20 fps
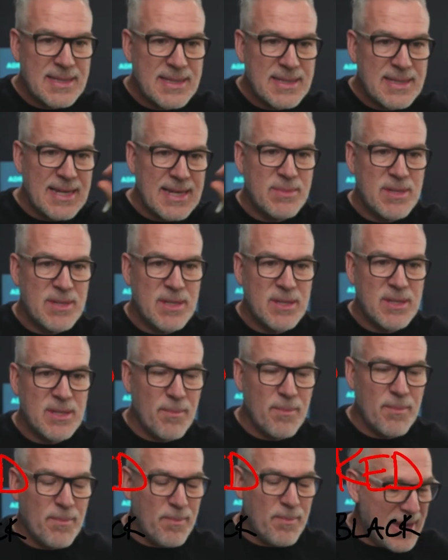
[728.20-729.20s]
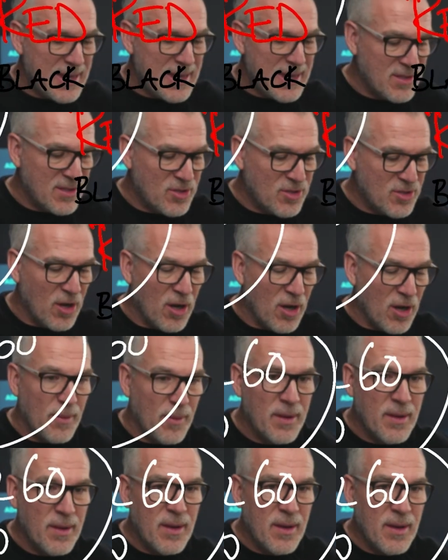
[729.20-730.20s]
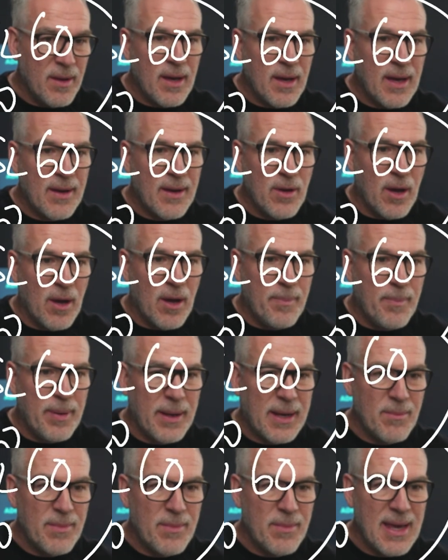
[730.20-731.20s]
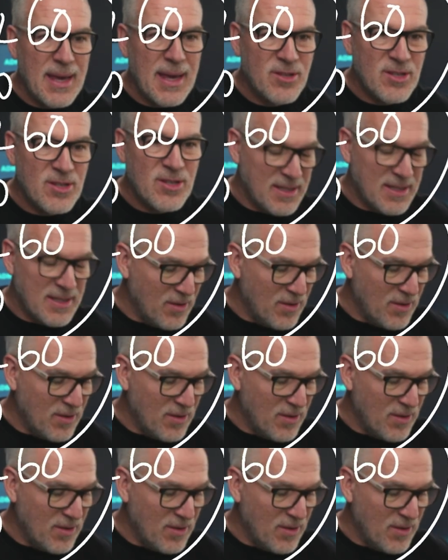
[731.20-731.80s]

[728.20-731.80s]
seemed to do the best job of not picking up the edges.